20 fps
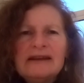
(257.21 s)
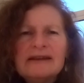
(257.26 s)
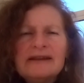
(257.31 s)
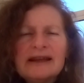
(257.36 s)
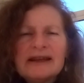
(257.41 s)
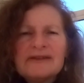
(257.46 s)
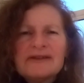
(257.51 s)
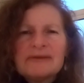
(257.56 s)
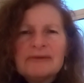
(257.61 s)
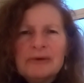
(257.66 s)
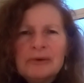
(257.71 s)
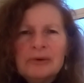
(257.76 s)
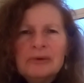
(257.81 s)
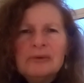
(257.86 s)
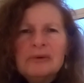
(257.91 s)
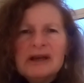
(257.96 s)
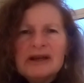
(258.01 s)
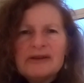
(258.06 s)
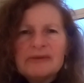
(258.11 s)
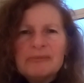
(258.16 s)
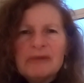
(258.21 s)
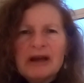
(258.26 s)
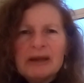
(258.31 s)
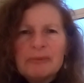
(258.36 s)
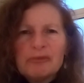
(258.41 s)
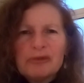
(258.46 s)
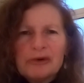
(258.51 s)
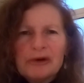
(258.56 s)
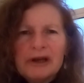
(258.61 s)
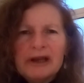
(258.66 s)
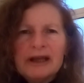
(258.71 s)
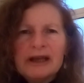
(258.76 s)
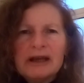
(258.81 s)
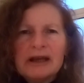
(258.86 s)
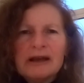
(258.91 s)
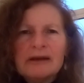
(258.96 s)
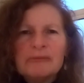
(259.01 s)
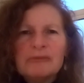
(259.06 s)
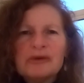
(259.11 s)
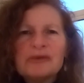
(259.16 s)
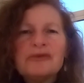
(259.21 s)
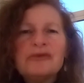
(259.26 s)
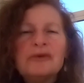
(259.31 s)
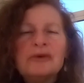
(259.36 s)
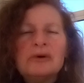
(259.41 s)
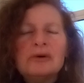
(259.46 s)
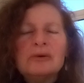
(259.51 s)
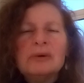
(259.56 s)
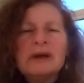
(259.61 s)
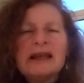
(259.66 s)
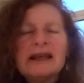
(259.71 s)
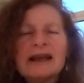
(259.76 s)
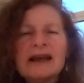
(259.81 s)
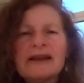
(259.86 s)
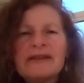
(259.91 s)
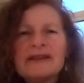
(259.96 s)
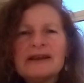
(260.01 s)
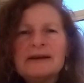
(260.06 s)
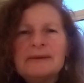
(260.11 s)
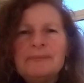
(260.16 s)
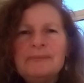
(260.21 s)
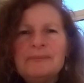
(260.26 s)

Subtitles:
And that's always my prayer before we gather.